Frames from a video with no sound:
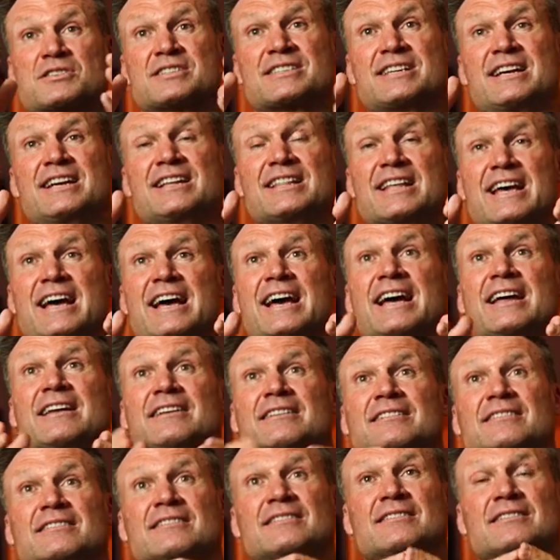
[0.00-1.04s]
see that,
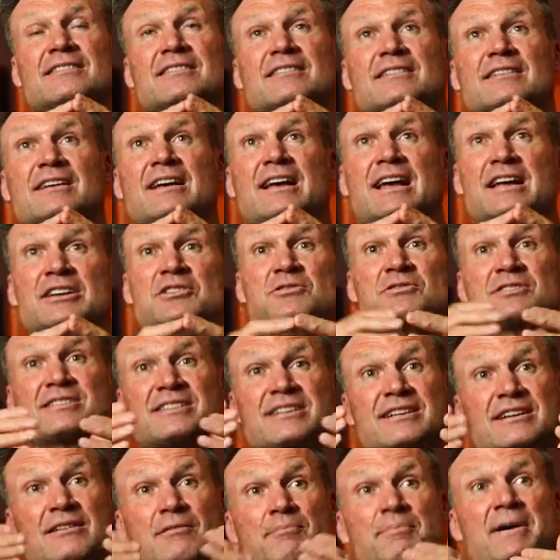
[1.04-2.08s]
and you
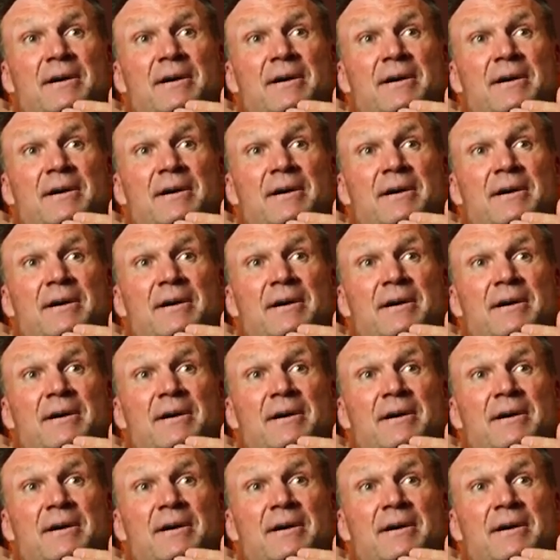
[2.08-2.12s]
see a